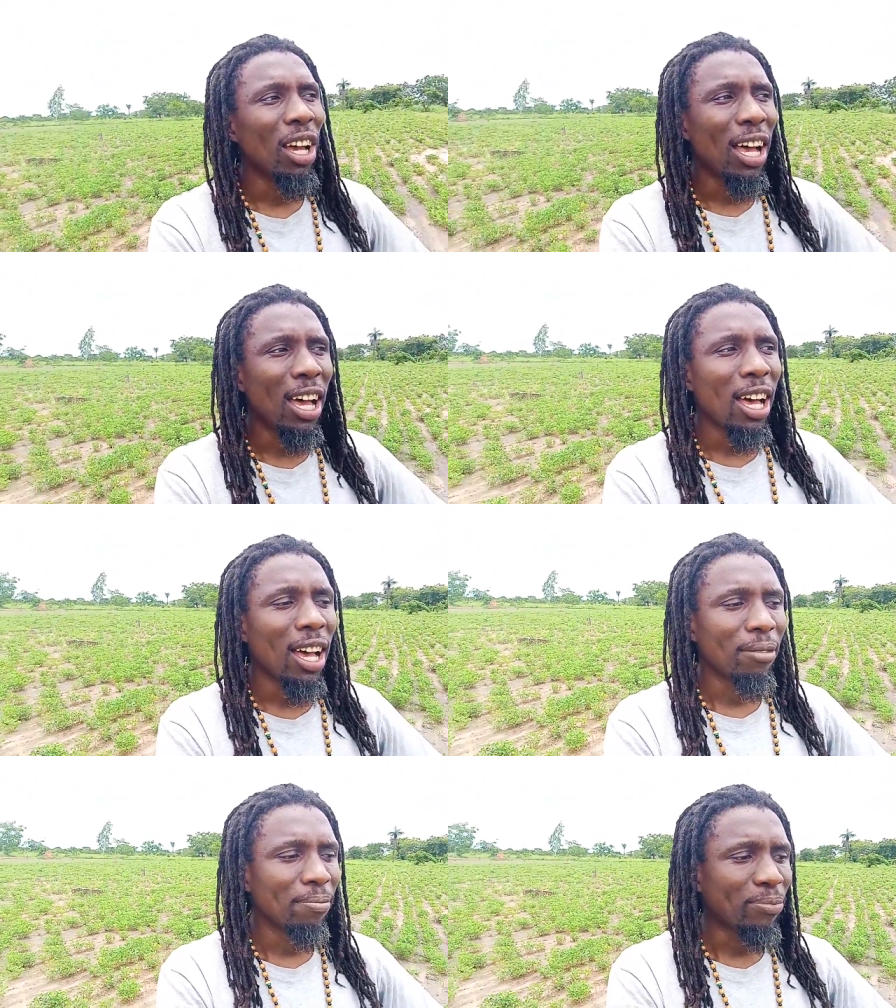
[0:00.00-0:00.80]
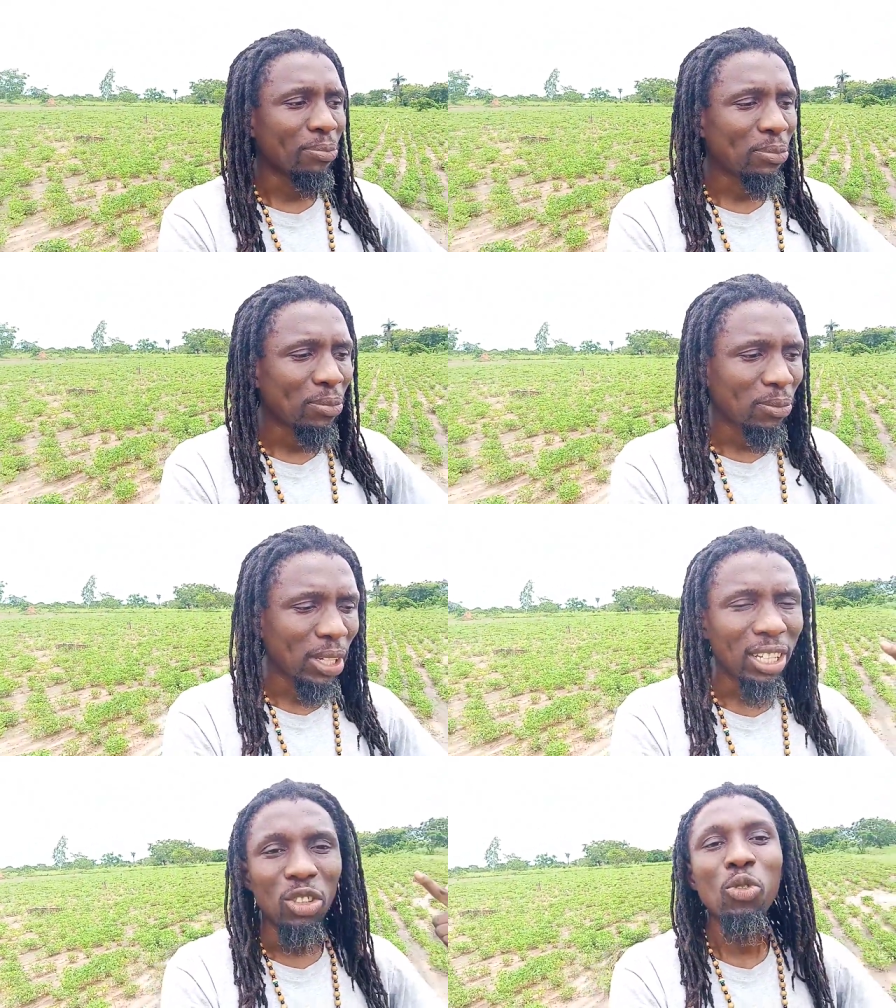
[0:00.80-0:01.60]

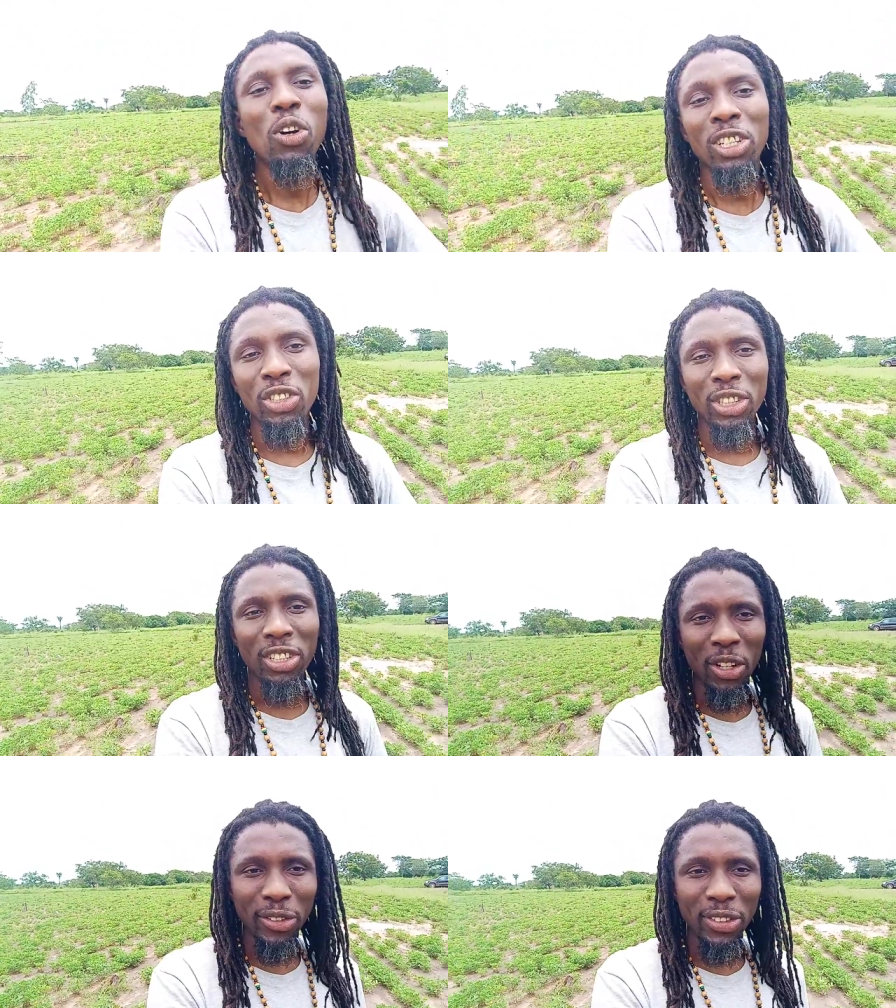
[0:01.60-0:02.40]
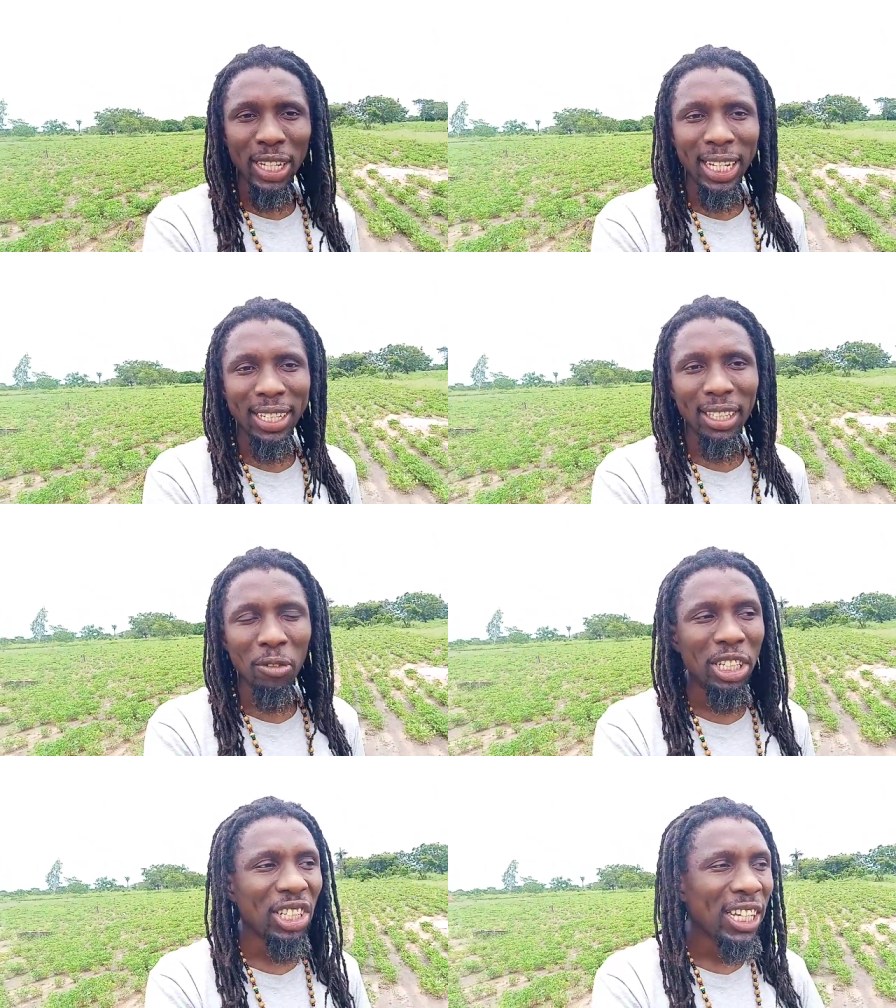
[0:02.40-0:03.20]

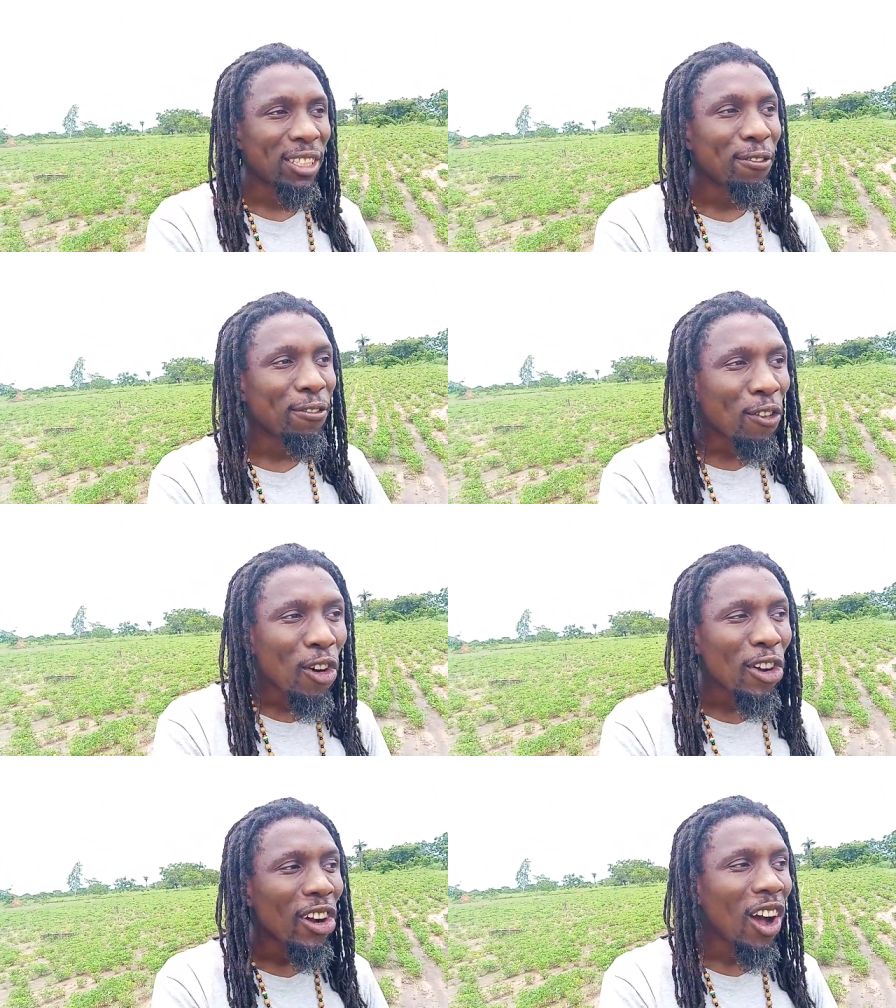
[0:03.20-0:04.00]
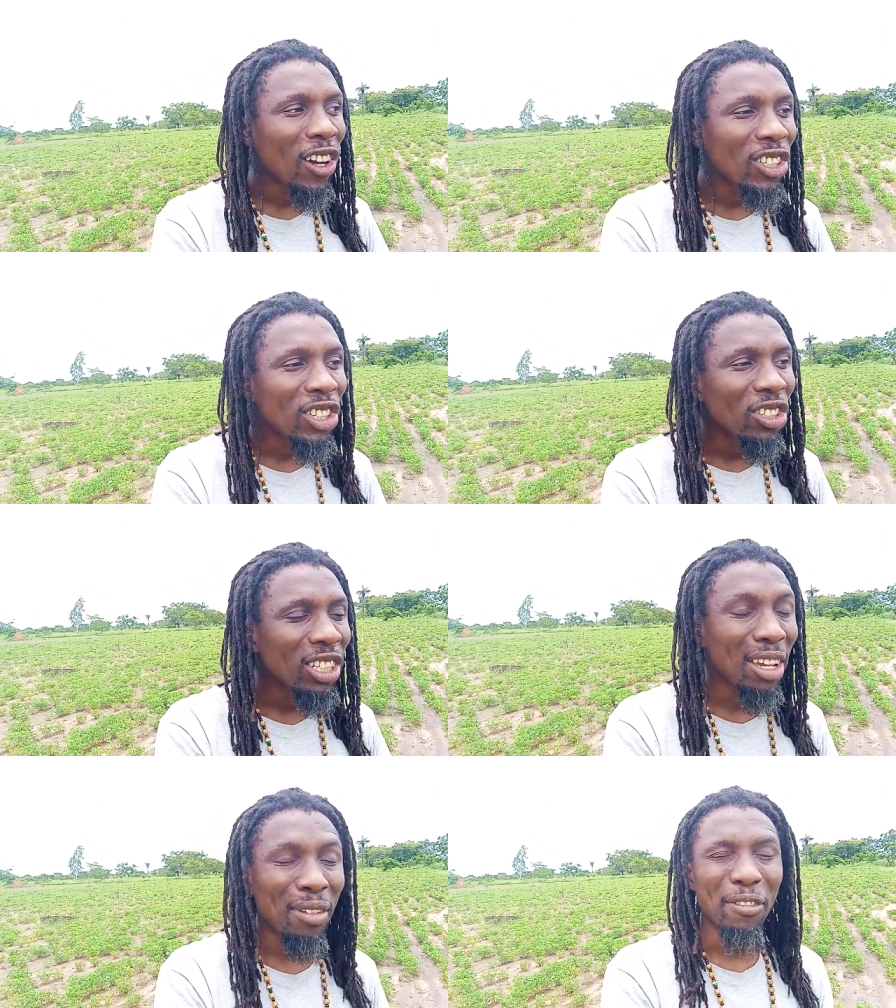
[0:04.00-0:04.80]
$200,000, which is
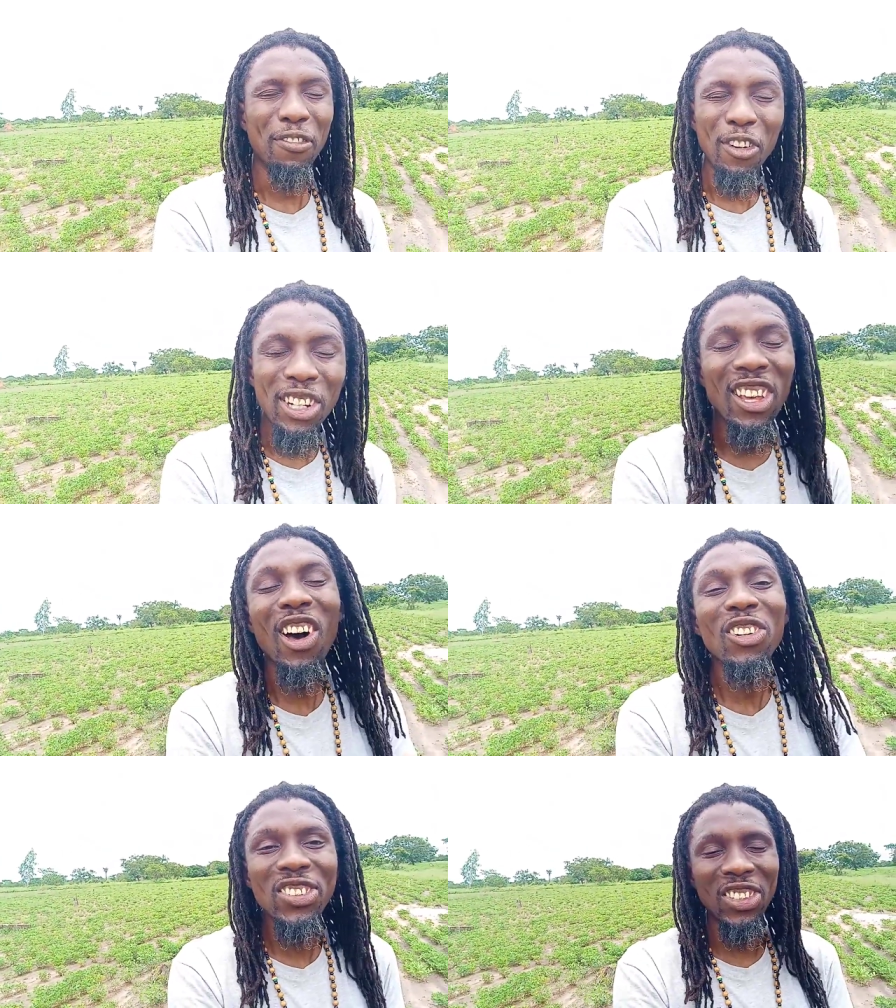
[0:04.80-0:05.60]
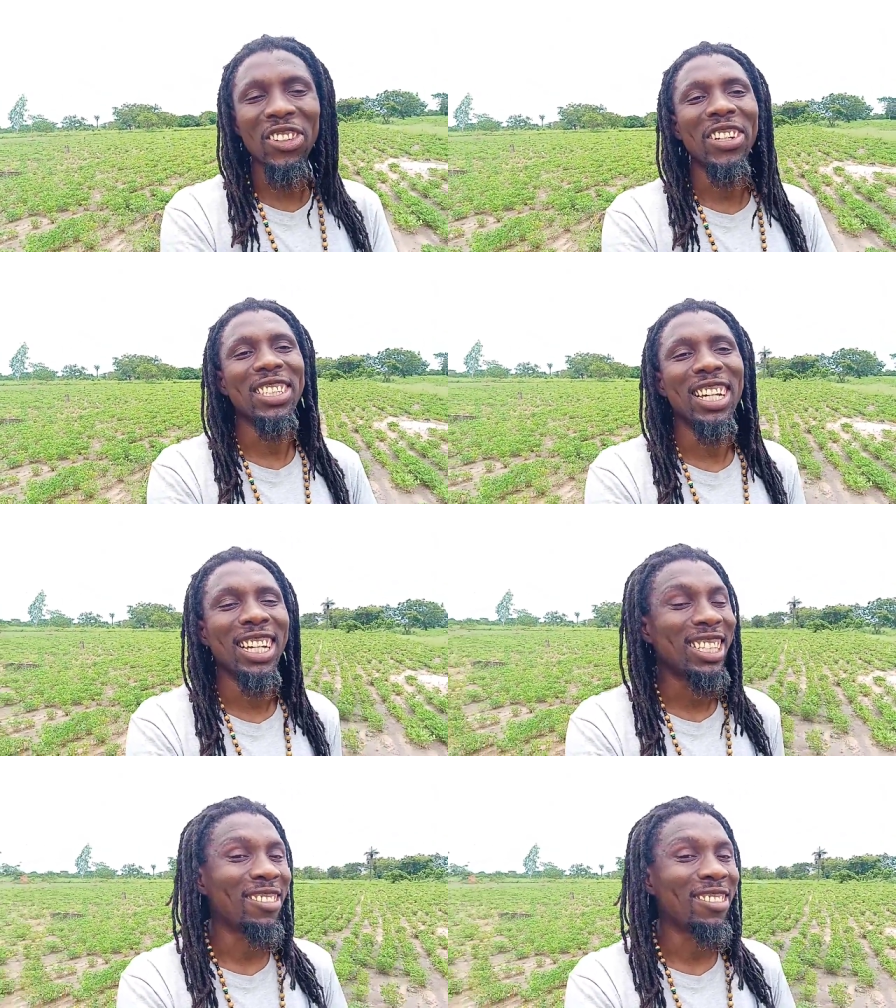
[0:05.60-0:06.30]
4,000 US dollars.